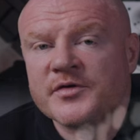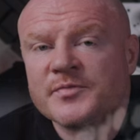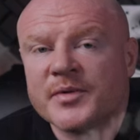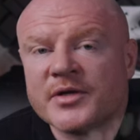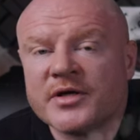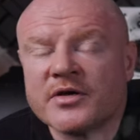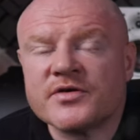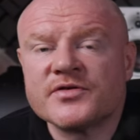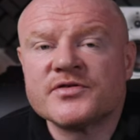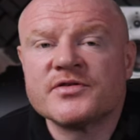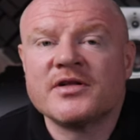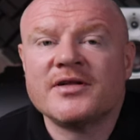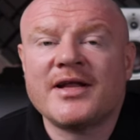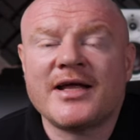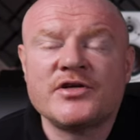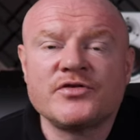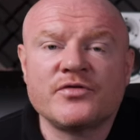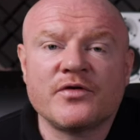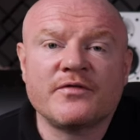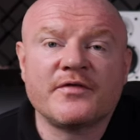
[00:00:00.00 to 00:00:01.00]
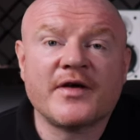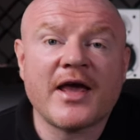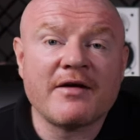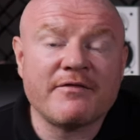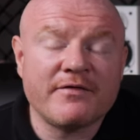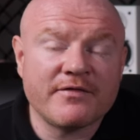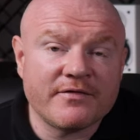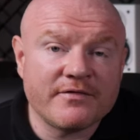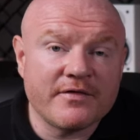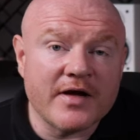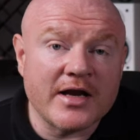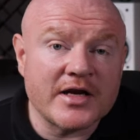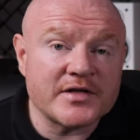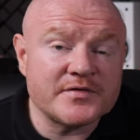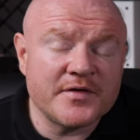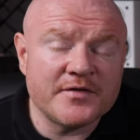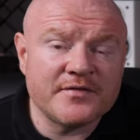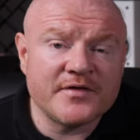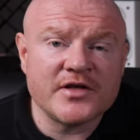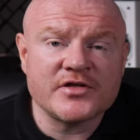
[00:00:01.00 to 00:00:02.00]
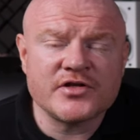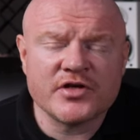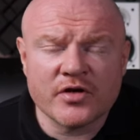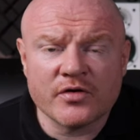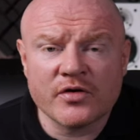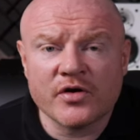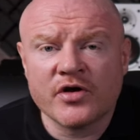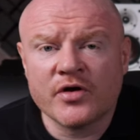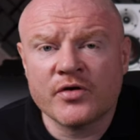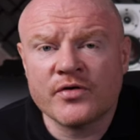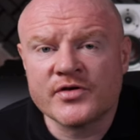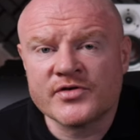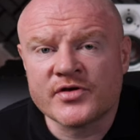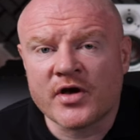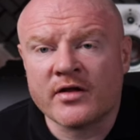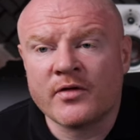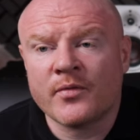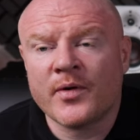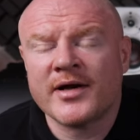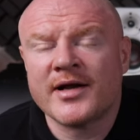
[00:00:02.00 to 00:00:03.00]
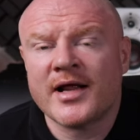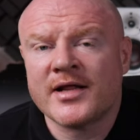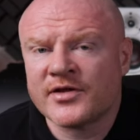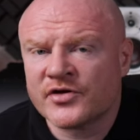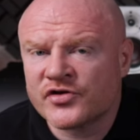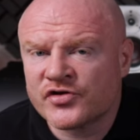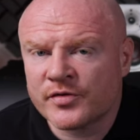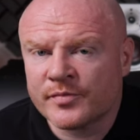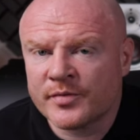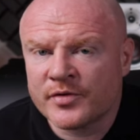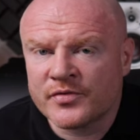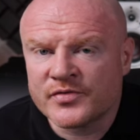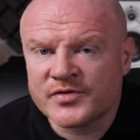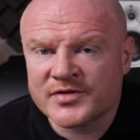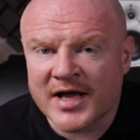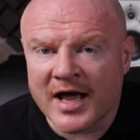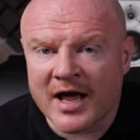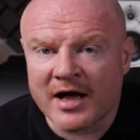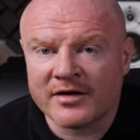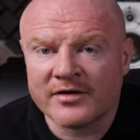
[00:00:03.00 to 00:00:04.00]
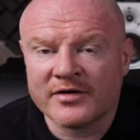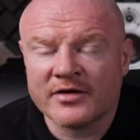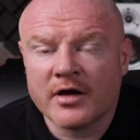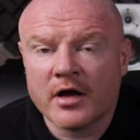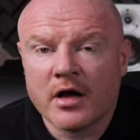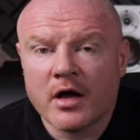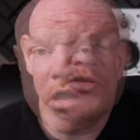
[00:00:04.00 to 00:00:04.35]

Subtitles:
is because the nature of KEF LS50s, a UniQ design, the way they distribute sound,